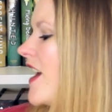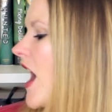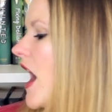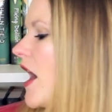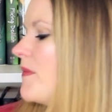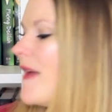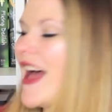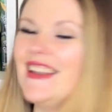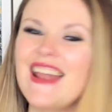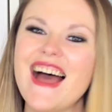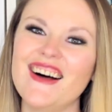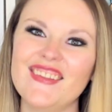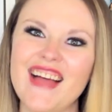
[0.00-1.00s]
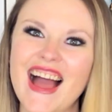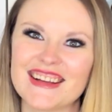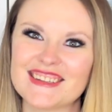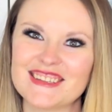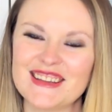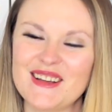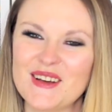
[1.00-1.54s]
And Elle
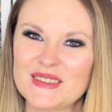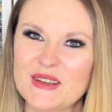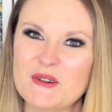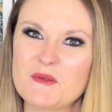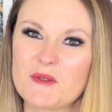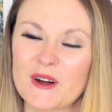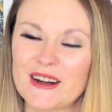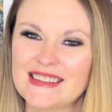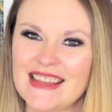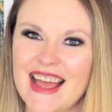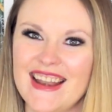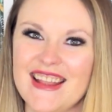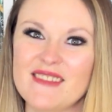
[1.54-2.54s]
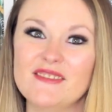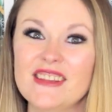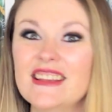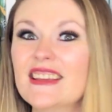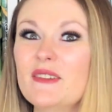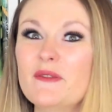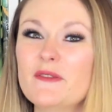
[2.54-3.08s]
actually also works at a vegan